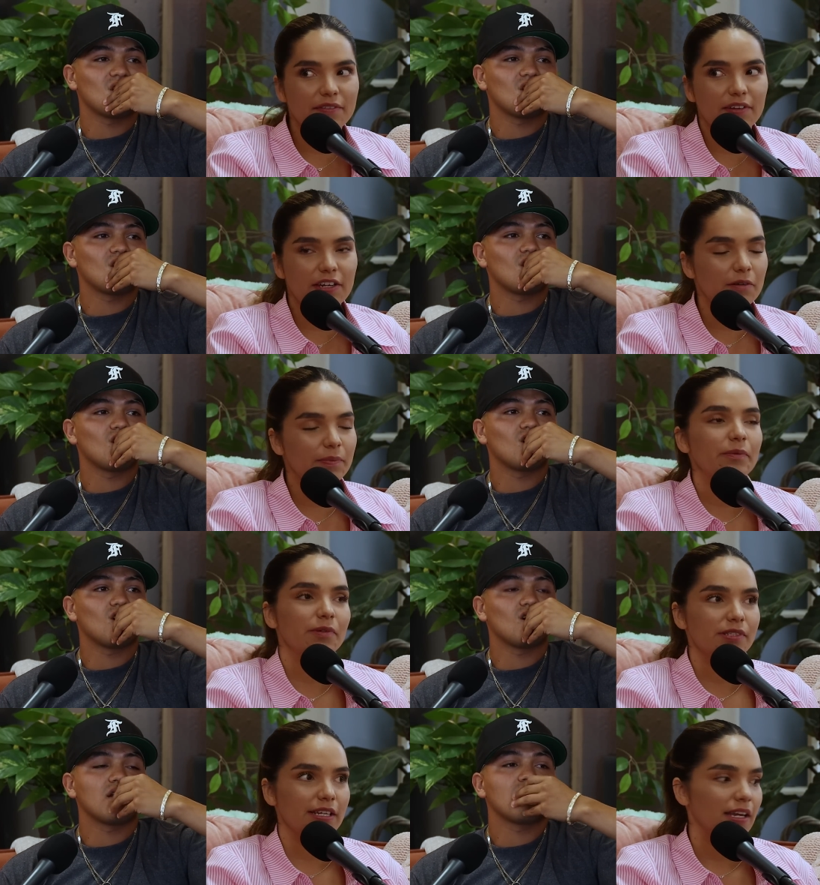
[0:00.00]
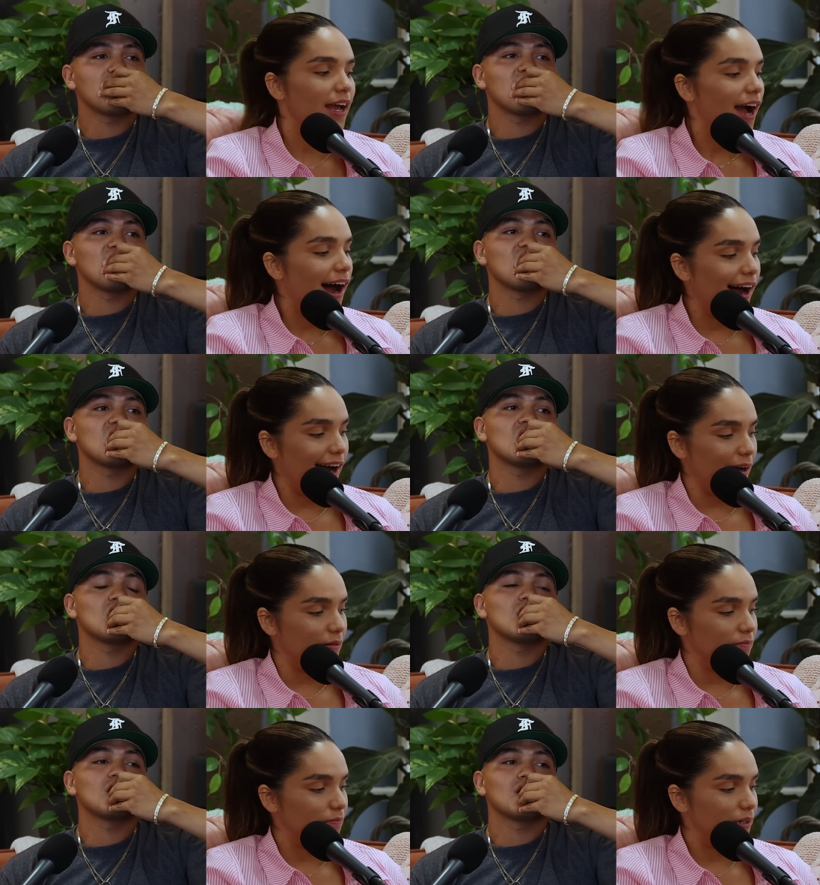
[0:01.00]
Speaker 1: like, a video, but we'll see.
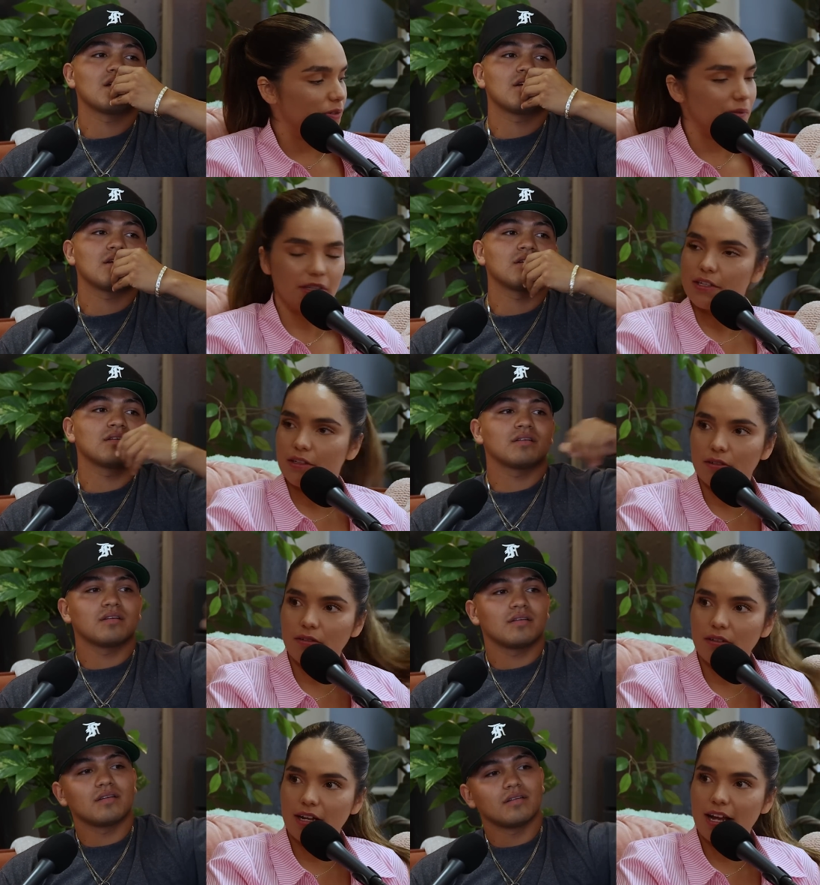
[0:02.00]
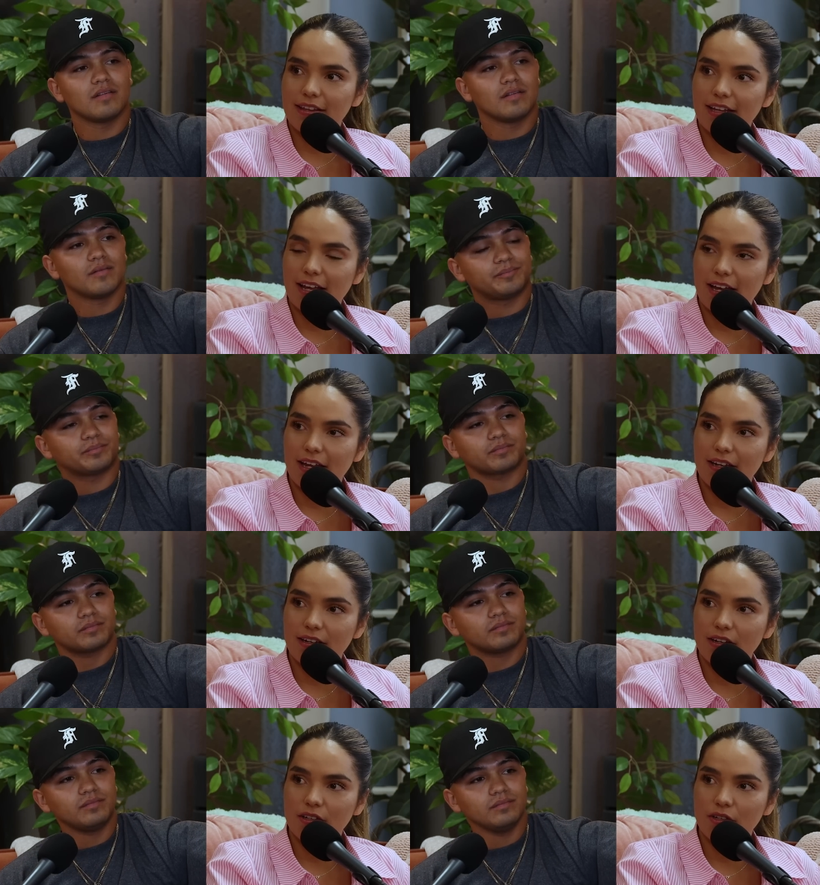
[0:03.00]
But it was really cute. And
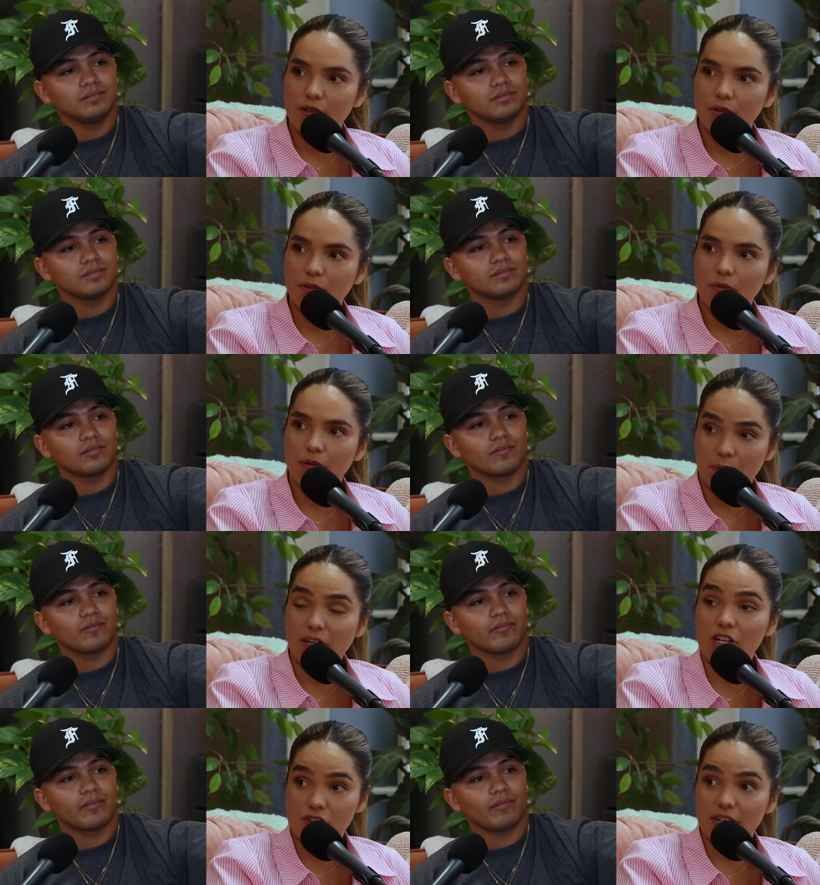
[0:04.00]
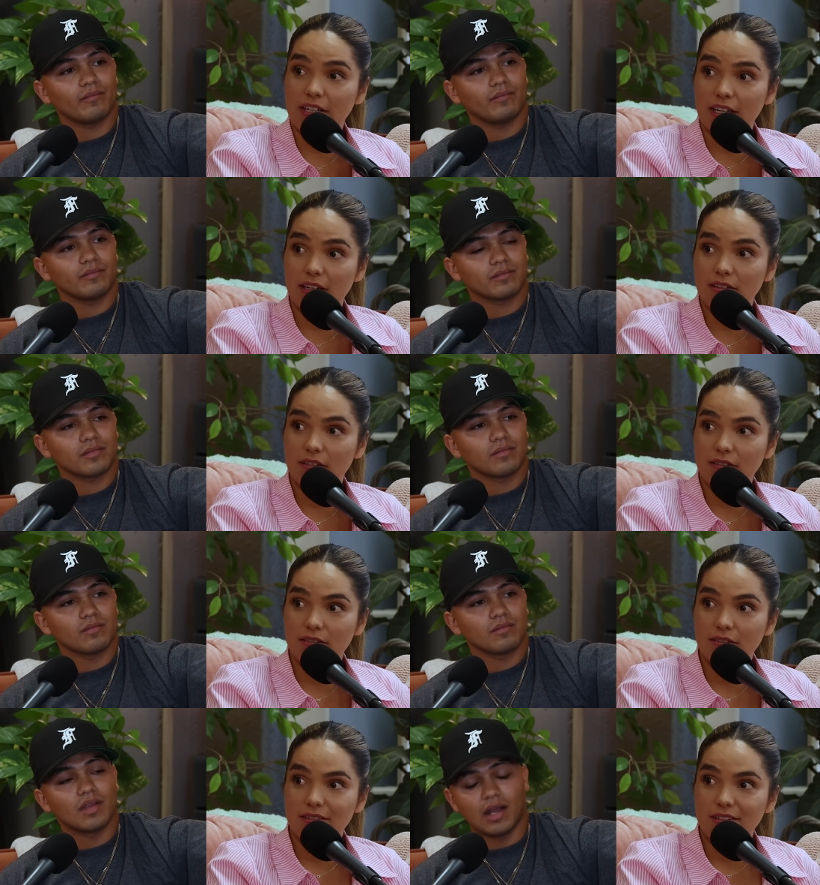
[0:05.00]
then you were in Australia.
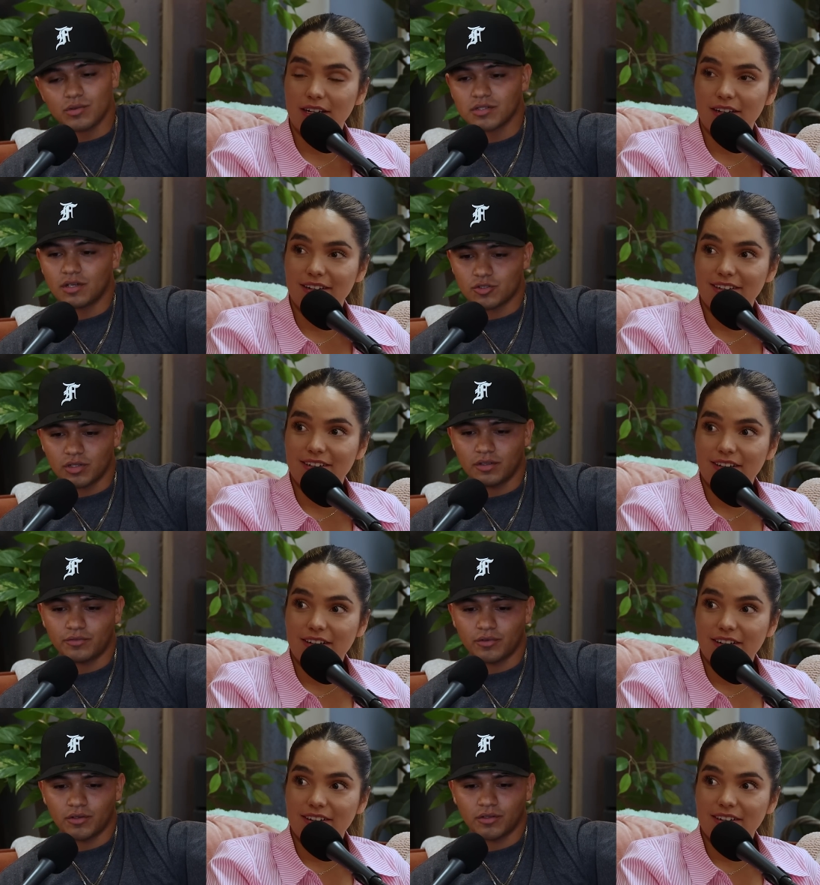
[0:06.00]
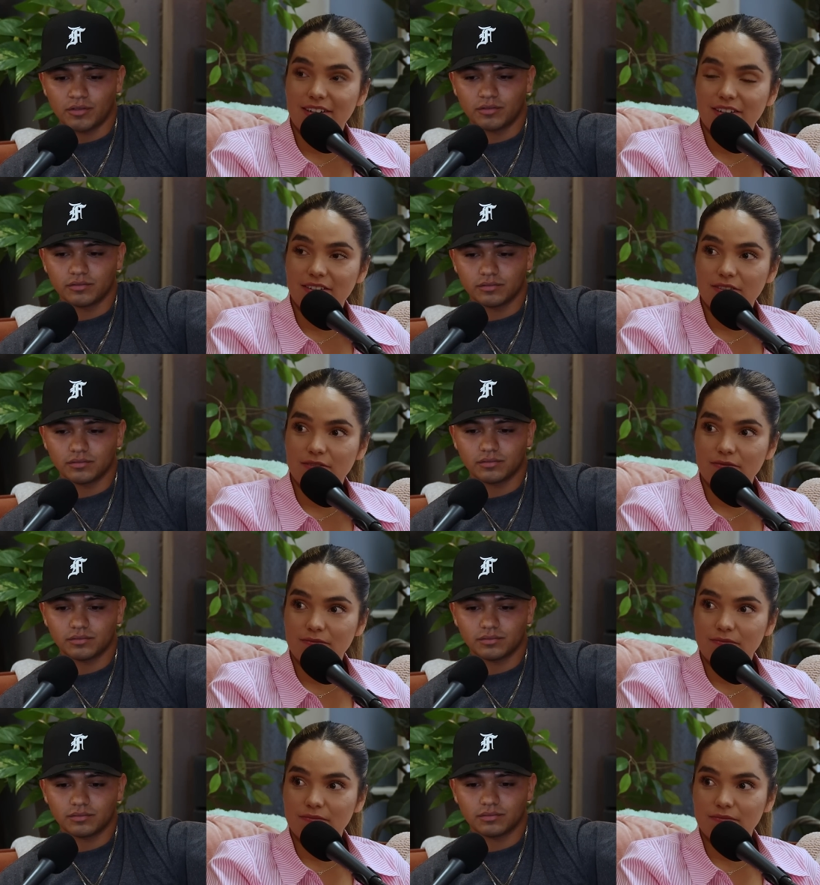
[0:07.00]
Speaker 2: Yeah, I was in Australia for
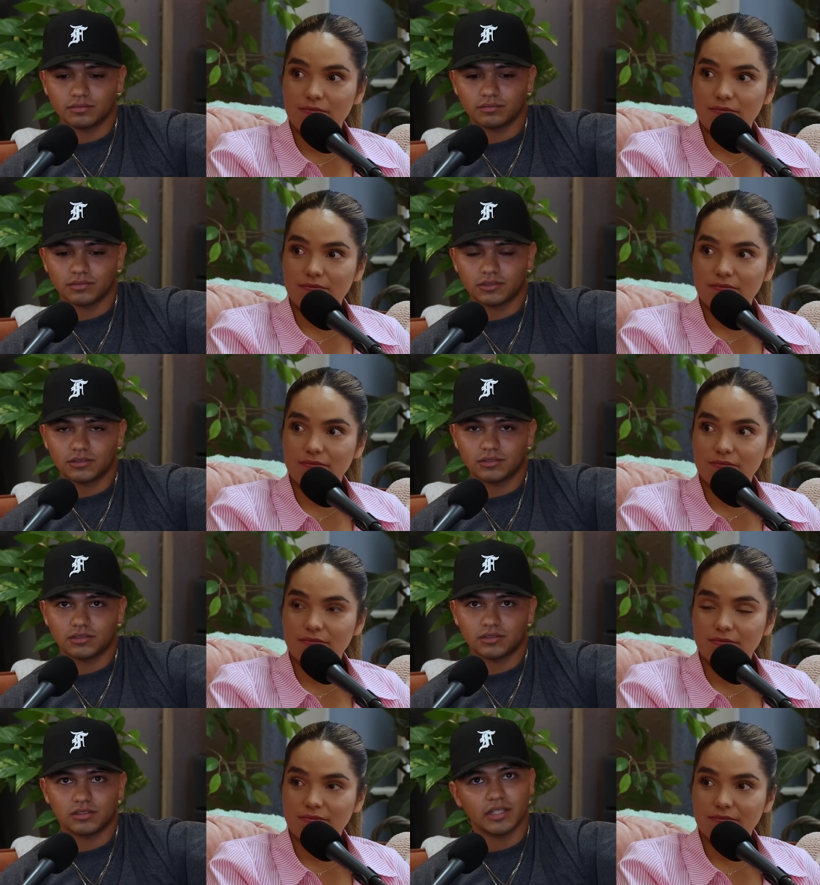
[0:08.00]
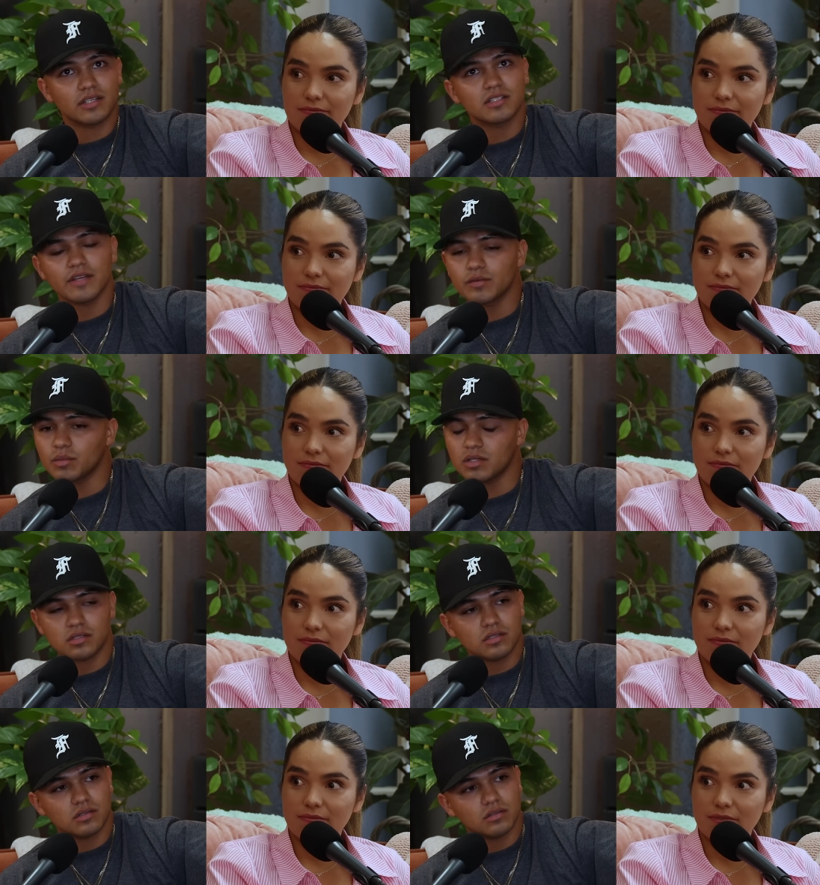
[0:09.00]
6-7
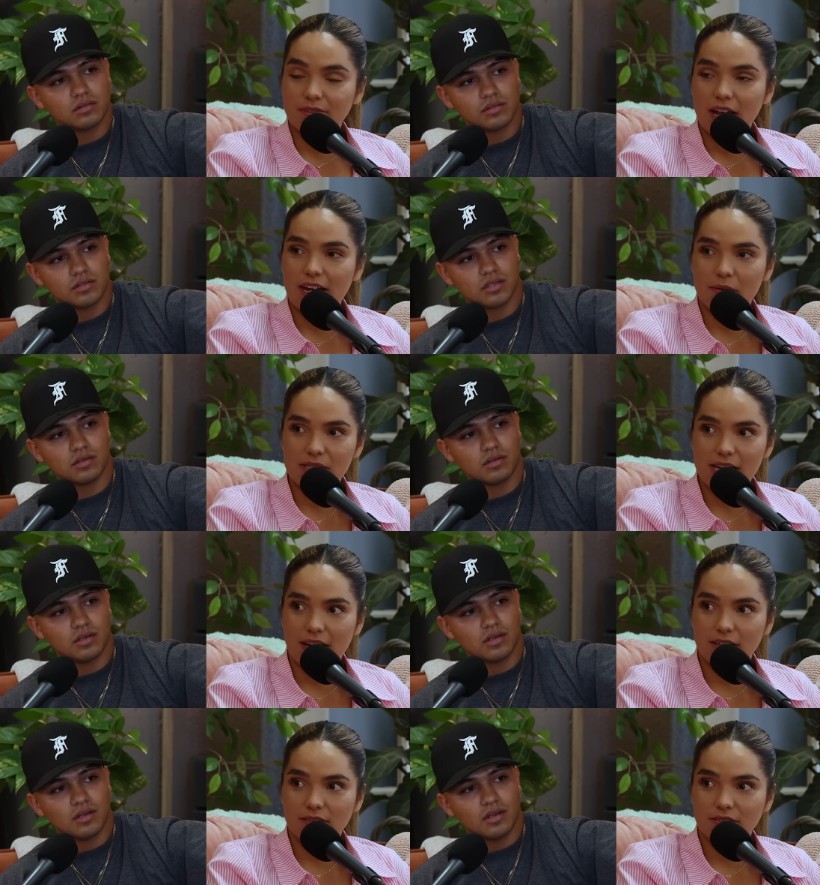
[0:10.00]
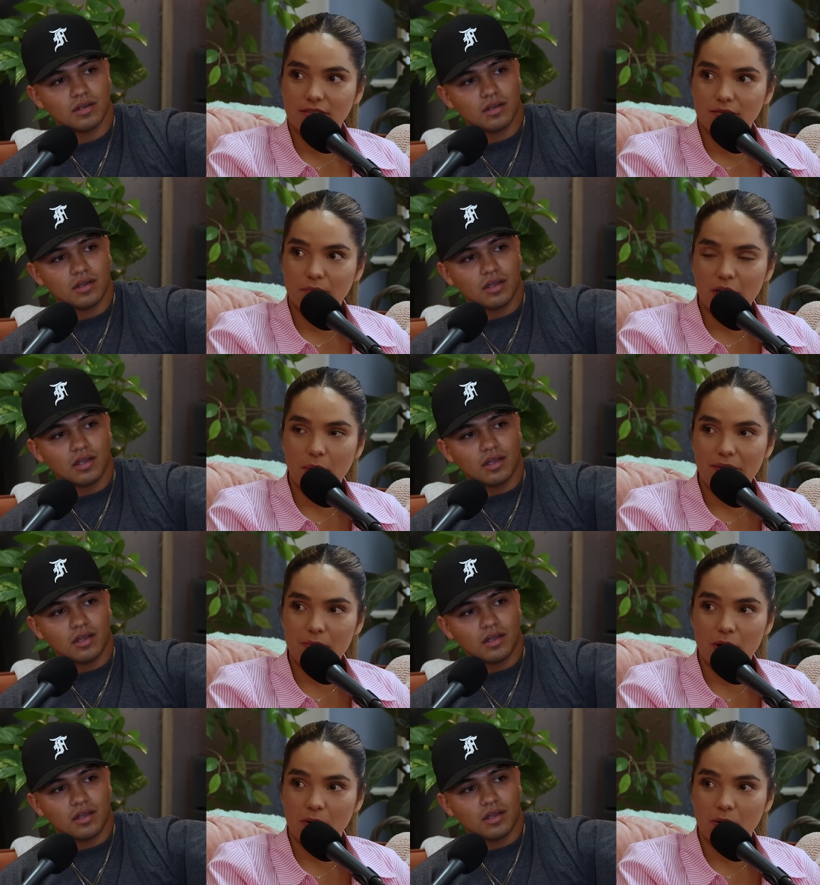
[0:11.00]
months.
Speaker 1: And how was that? Being away from